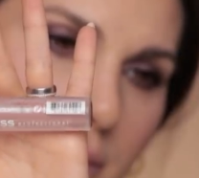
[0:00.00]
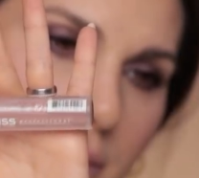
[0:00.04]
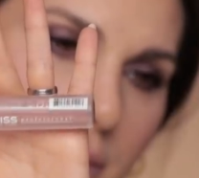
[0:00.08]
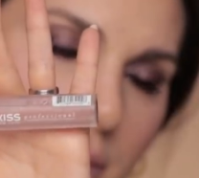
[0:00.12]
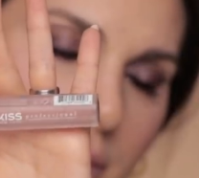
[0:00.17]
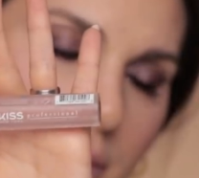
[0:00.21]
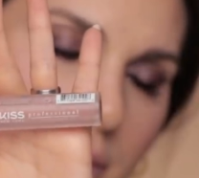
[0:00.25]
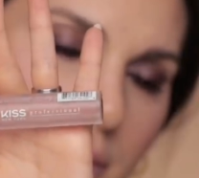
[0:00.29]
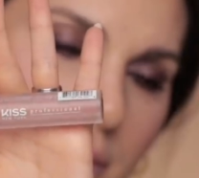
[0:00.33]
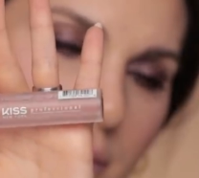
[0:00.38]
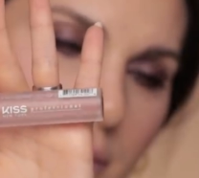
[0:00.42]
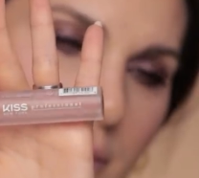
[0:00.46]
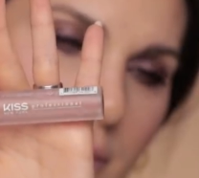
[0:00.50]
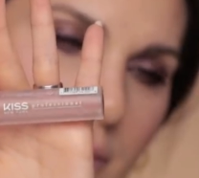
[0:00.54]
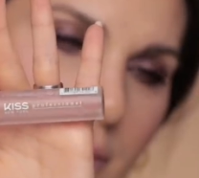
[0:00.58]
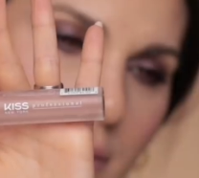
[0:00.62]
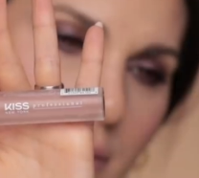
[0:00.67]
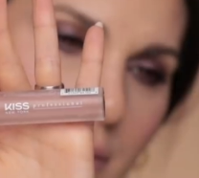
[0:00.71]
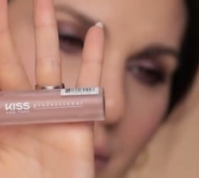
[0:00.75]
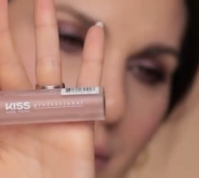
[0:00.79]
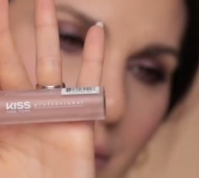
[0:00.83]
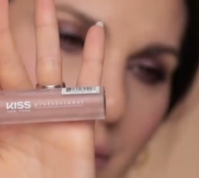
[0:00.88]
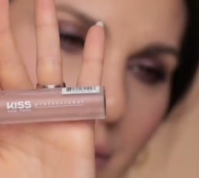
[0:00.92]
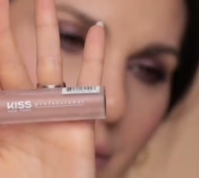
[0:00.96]
And the color
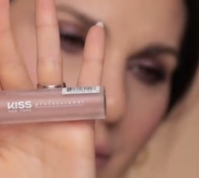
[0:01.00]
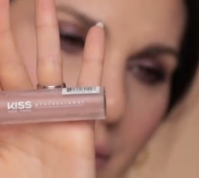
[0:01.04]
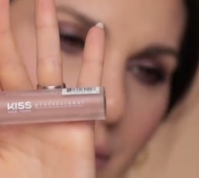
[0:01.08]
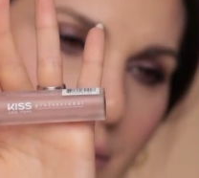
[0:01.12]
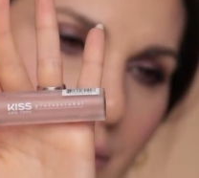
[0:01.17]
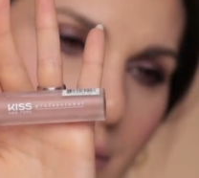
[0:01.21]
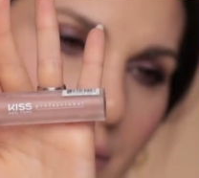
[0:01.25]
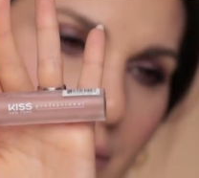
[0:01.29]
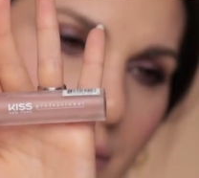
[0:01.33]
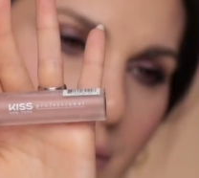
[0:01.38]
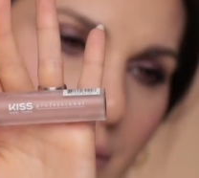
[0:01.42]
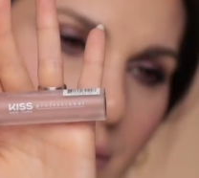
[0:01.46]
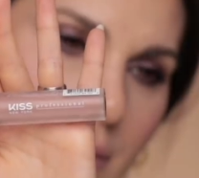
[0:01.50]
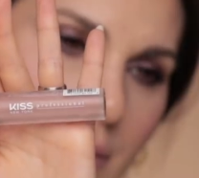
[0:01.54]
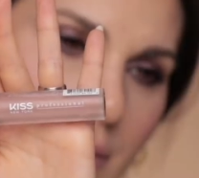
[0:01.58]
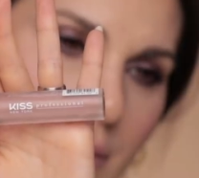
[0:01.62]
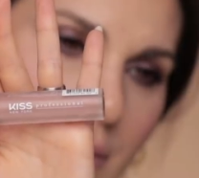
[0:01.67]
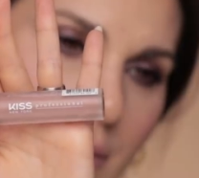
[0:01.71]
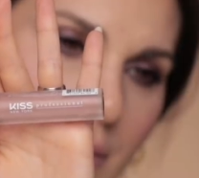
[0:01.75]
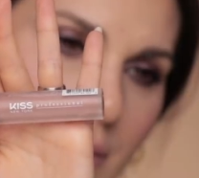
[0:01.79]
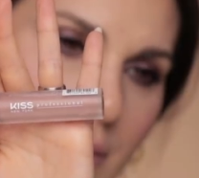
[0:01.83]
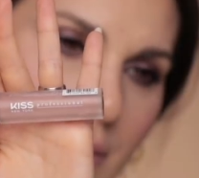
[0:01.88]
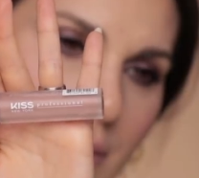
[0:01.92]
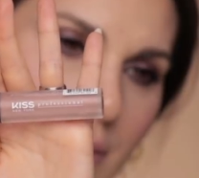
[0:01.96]
is
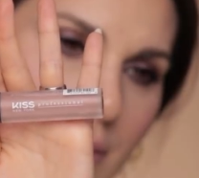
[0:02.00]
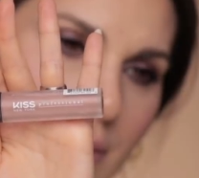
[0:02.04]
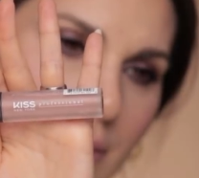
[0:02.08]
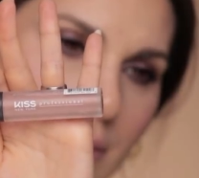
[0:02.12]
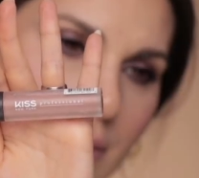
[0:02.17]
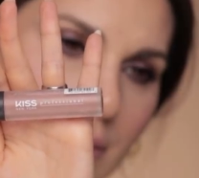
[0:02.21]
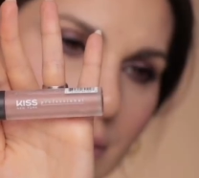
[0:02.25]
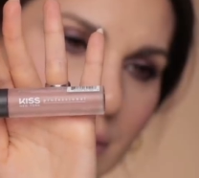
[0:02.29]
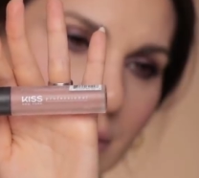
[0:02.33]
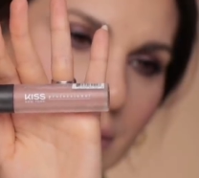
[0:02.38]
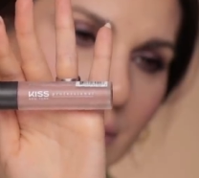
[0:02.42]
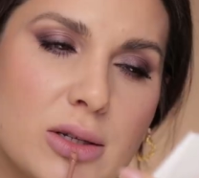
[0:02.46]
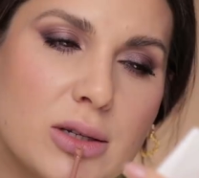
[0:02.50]
Peanut Brittle